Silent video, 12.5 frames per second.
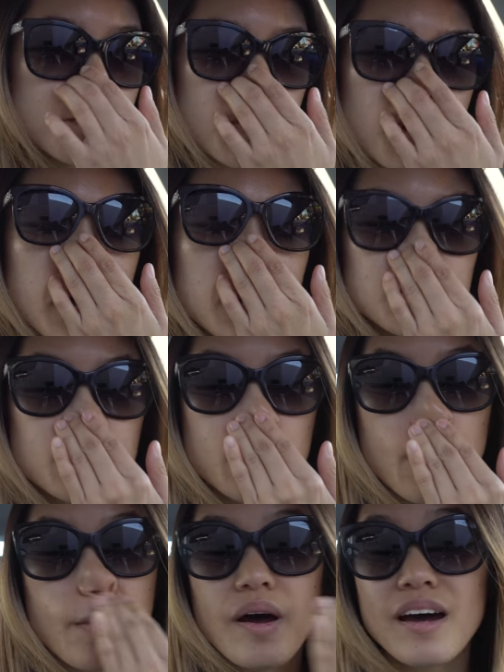but
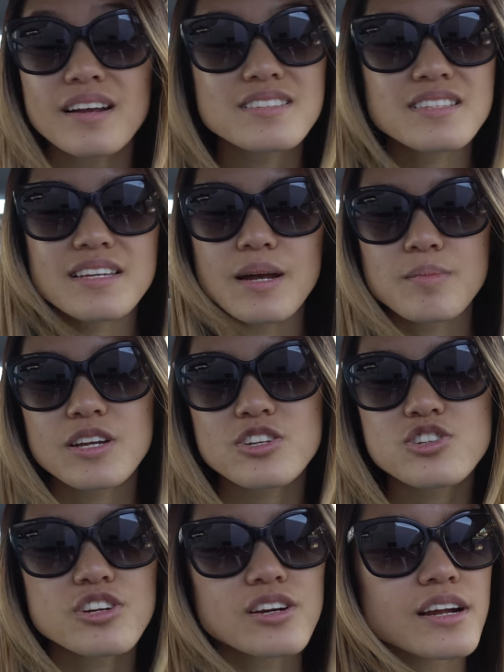honestly, I'm not
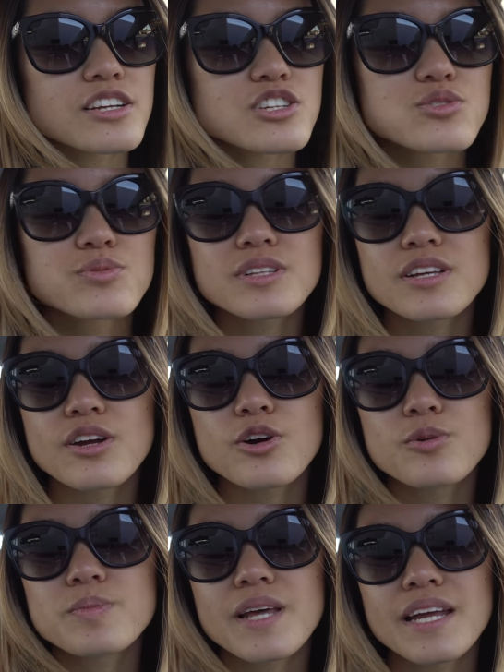sure. I just really
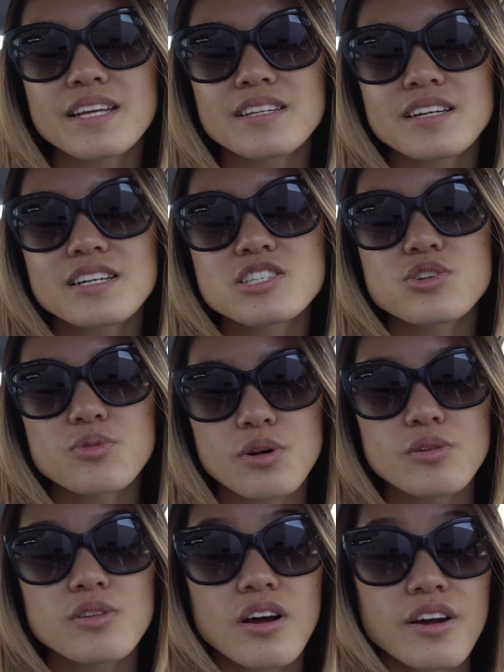hope that it does
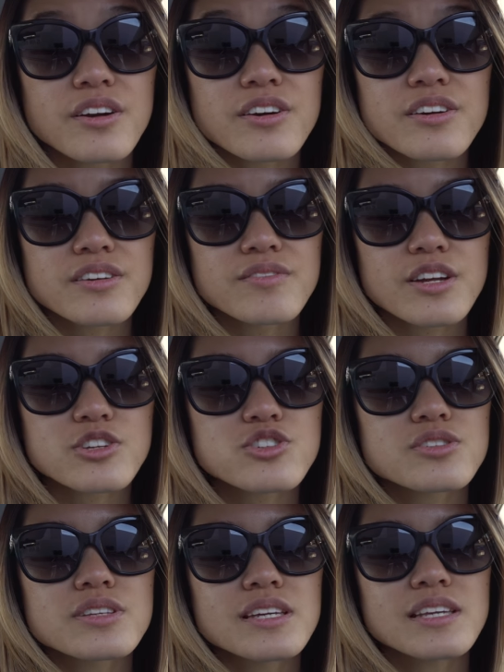grow longer
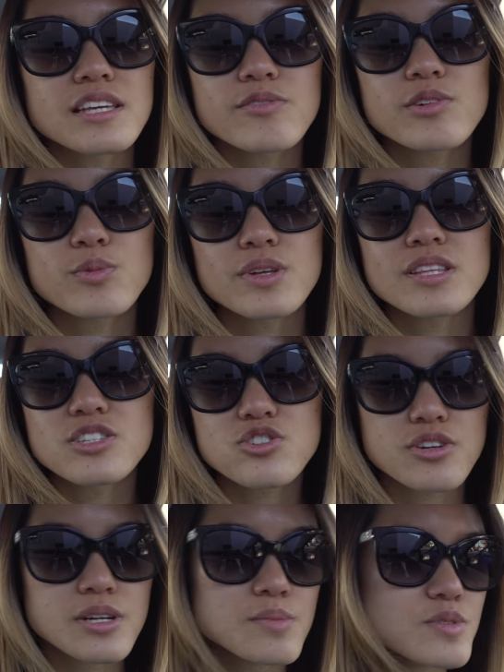eventually, even with these
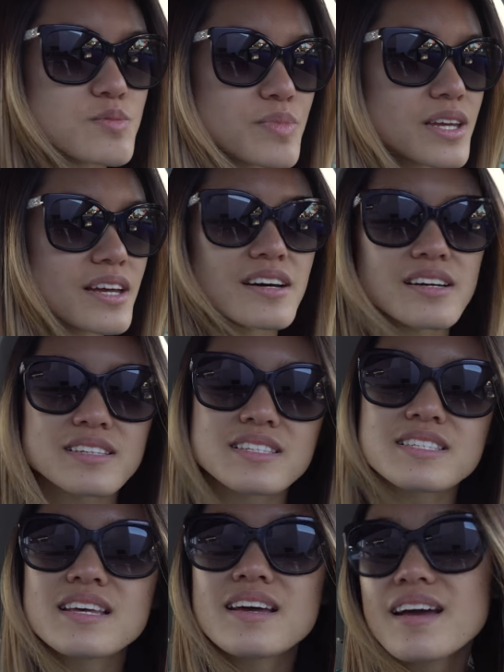trims,
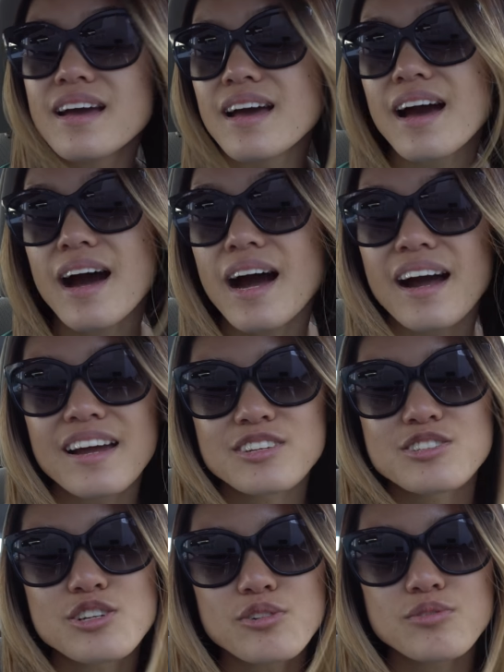because I
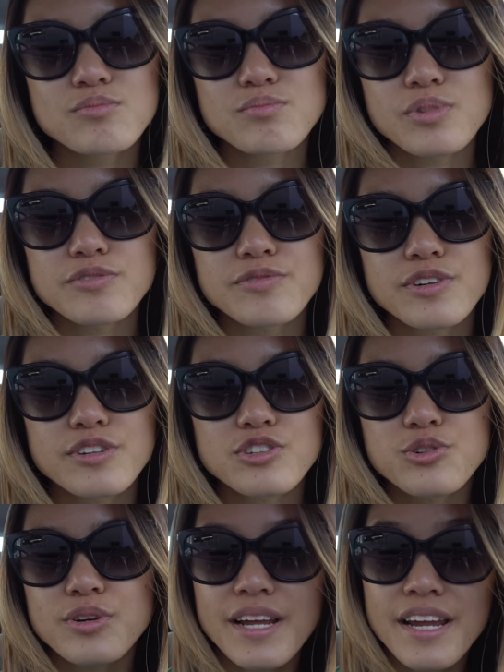don't prefer
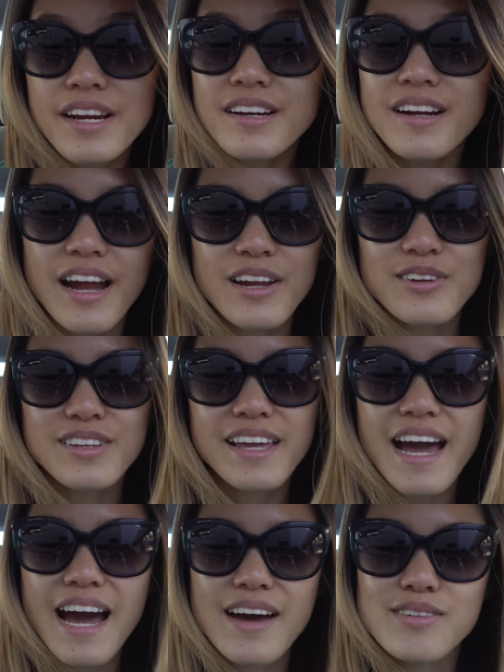short hair. I only
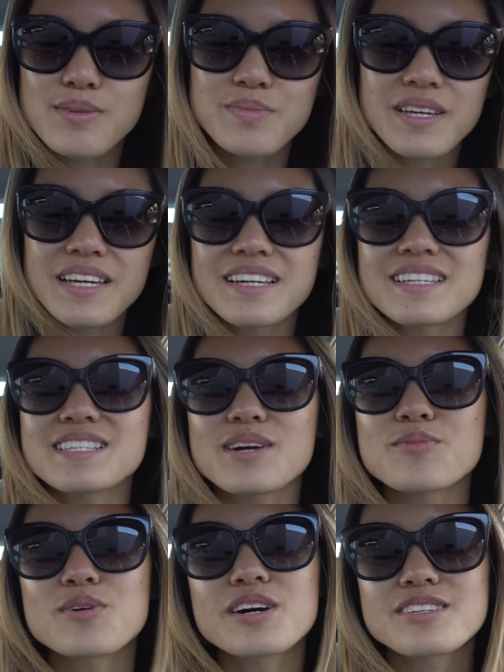have it because I
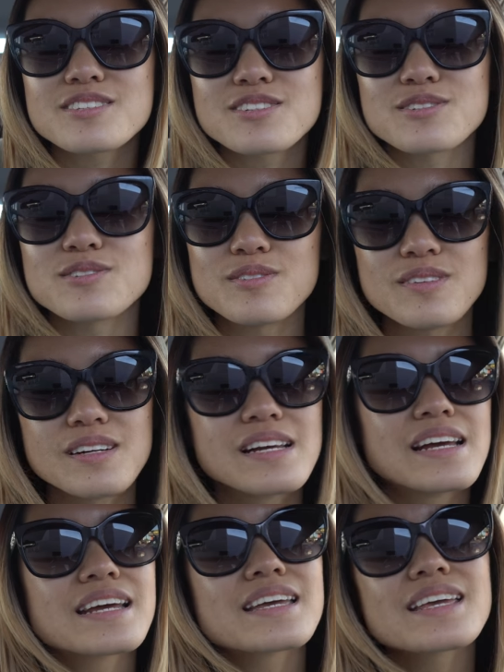want to
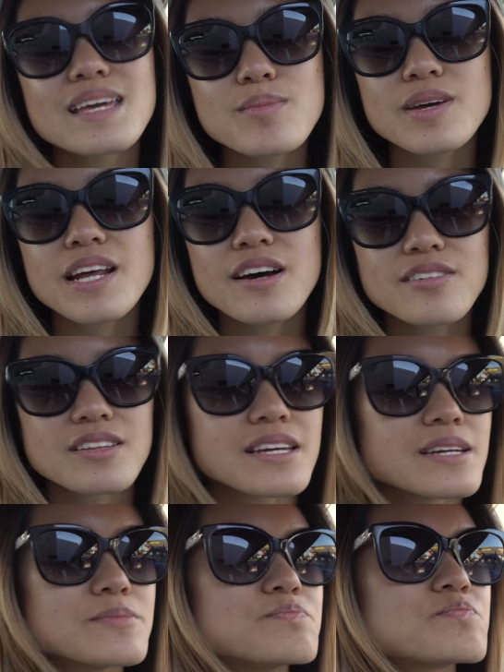keep it
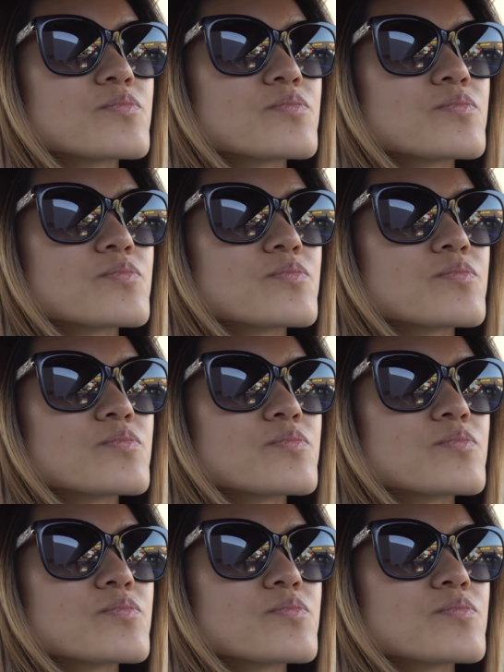healthy.